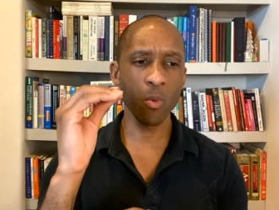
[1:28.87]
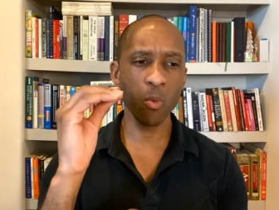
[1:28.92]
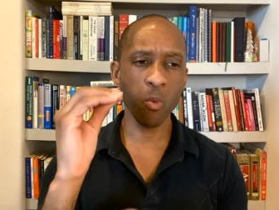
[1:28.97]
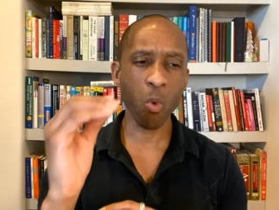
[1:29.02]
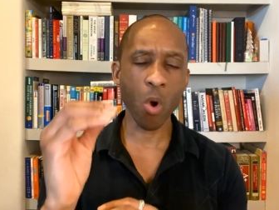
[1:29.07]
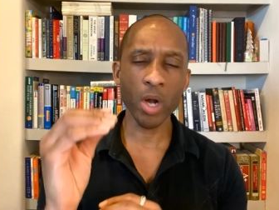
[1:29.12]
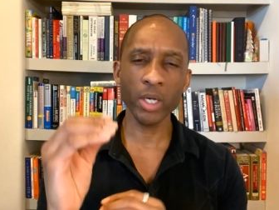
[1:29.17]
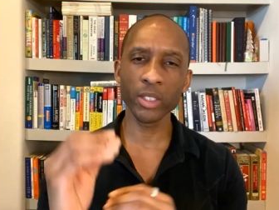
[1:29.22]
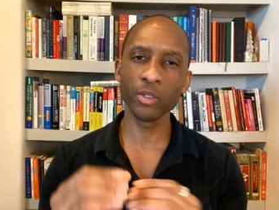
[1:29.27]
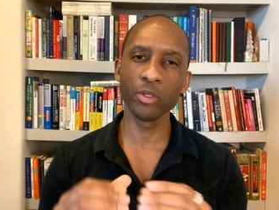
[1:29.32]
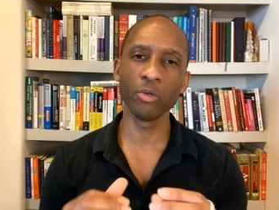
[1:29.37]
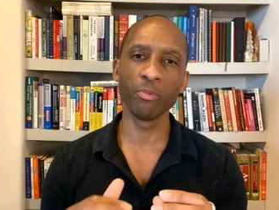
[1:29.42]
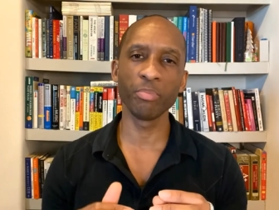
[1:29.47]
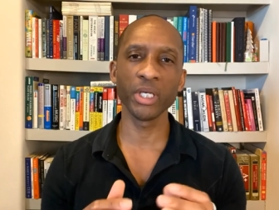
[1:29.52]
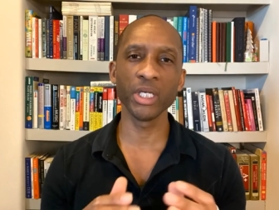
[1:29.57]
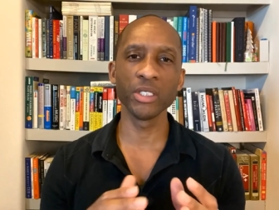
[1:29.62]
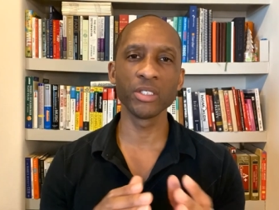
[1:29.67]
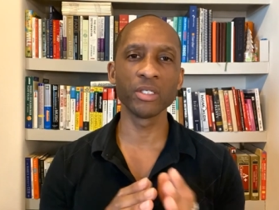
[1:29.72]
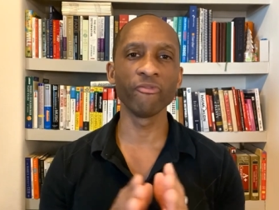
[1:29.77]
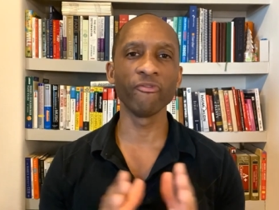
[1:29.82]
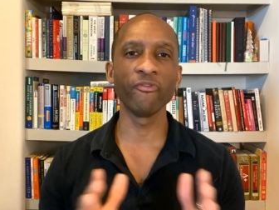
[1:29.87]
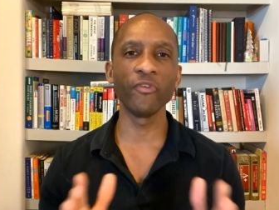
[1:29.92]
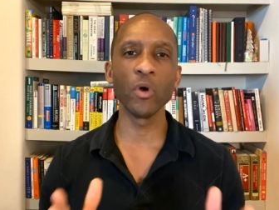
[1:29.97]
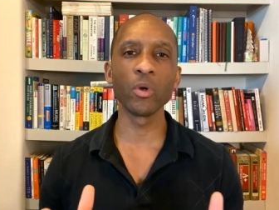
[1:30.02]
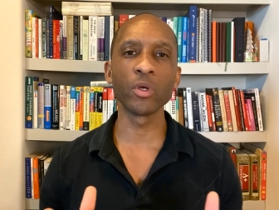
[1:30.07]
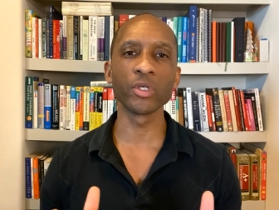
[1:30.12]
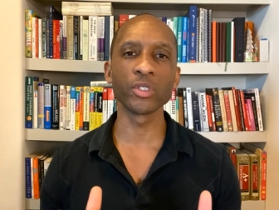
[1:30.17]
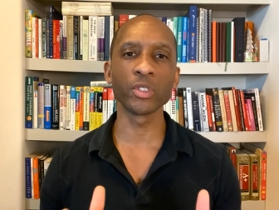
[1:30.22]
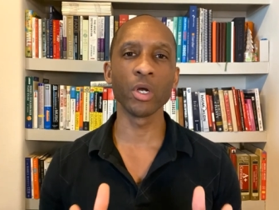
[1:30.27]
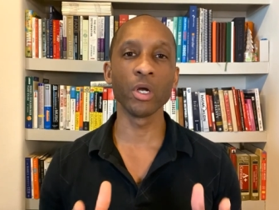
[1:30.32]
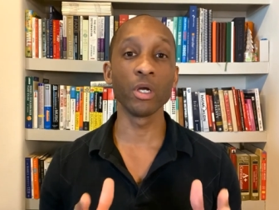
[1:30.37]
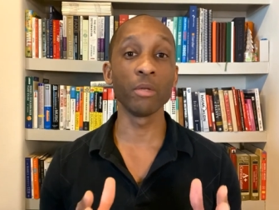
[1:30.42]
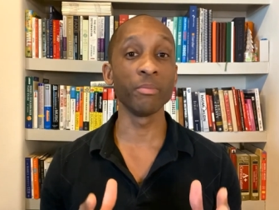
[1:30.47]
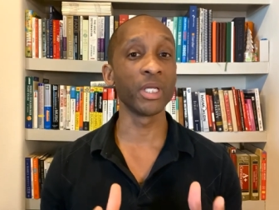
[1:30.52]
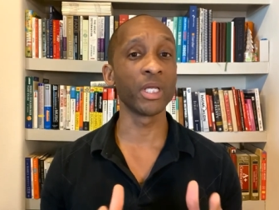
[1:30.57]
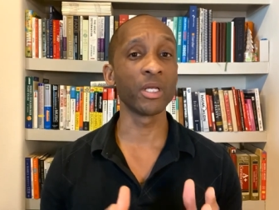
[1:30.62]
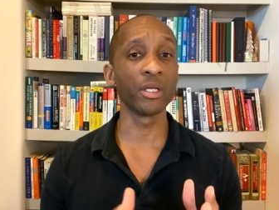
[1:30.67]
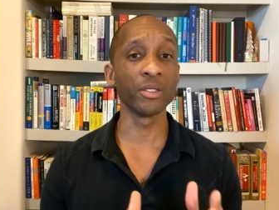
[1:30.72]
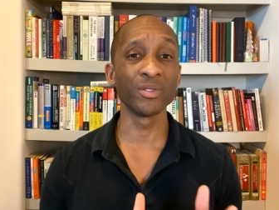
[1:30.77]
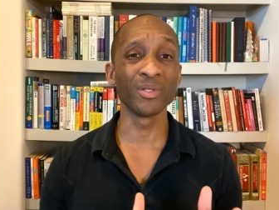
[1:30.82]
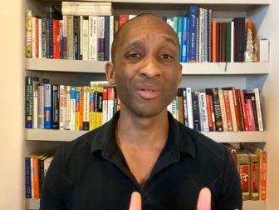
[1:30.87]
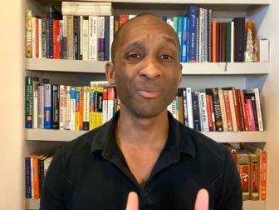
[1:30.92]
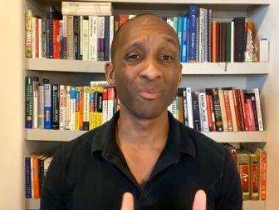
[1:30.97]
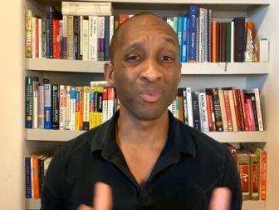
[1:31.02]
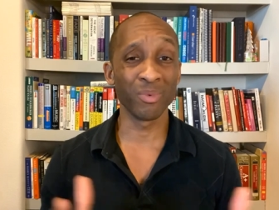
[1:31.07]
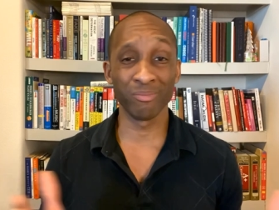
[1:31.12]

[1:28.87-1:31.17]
one little piece and focus on it because the,